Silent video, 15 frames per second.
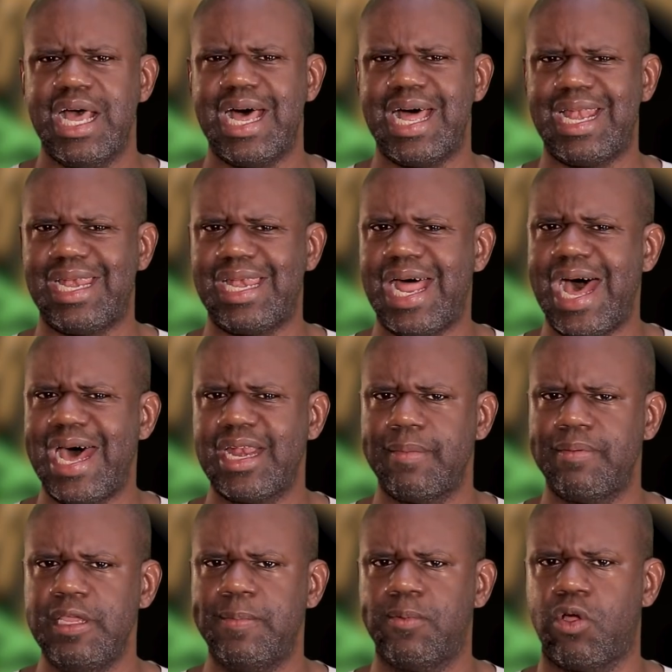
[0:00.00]
A lot of
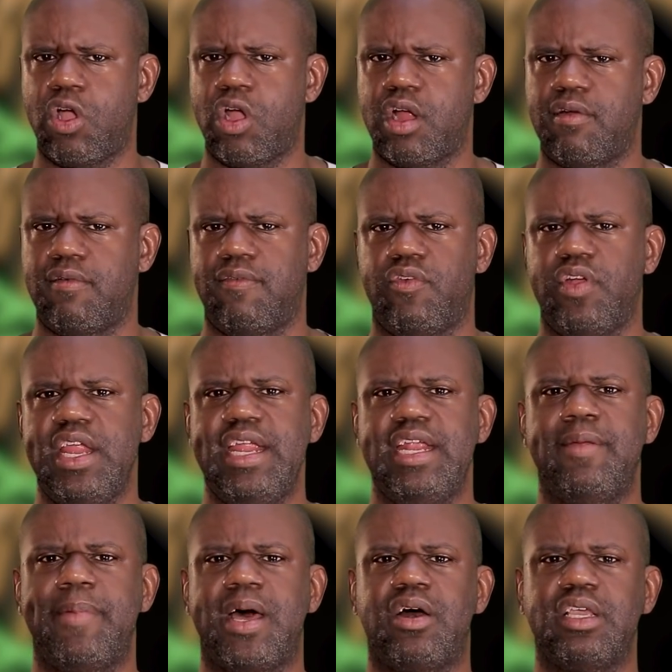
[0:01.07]
people are afraid
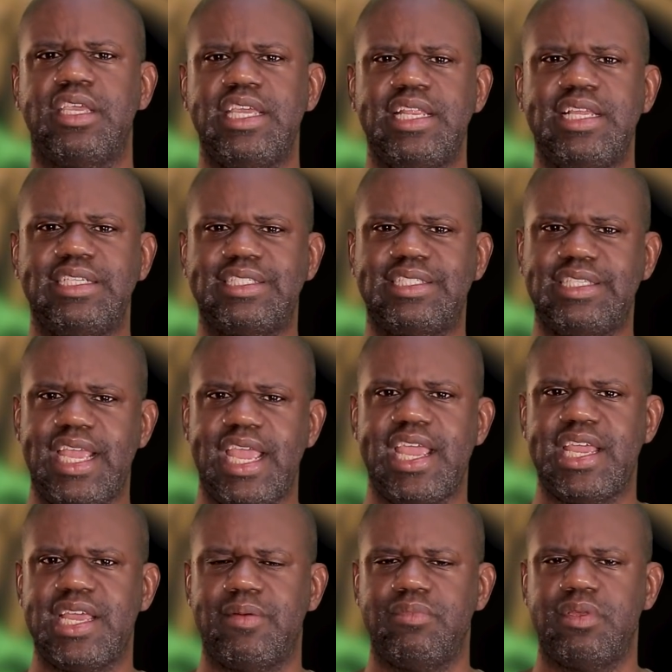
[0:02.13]
about getting
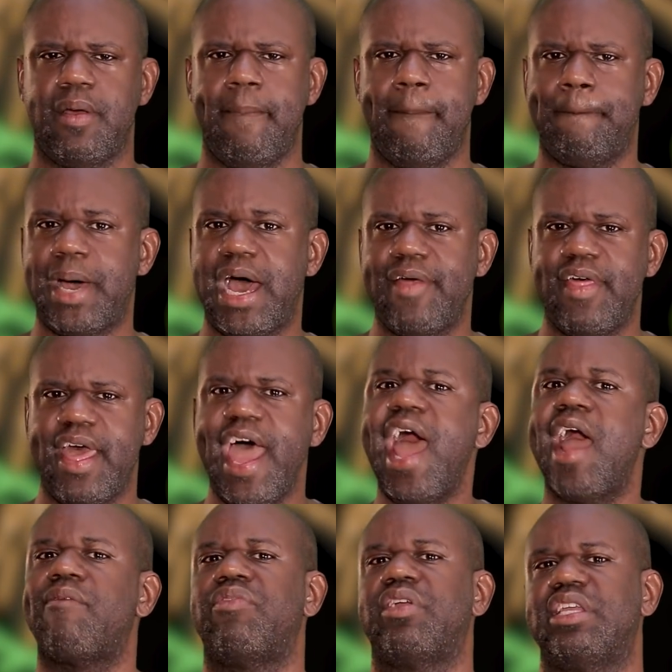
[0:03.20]
scammed by the
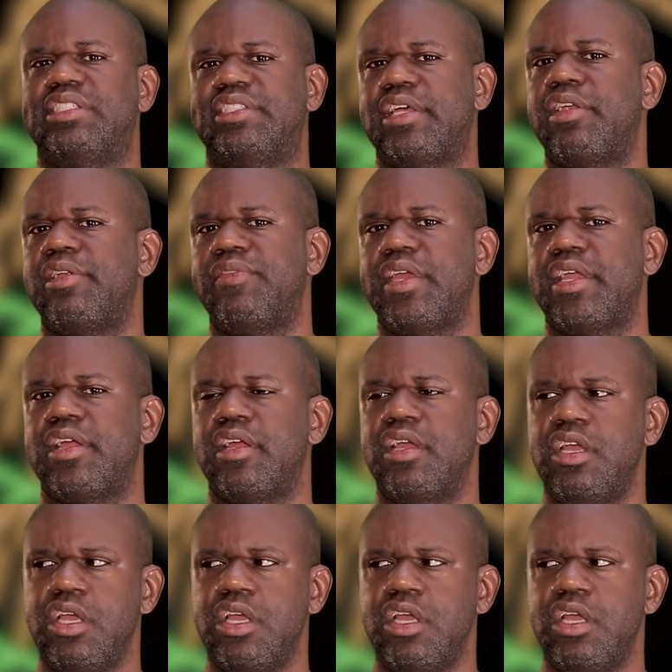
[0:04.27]
Africans that are there.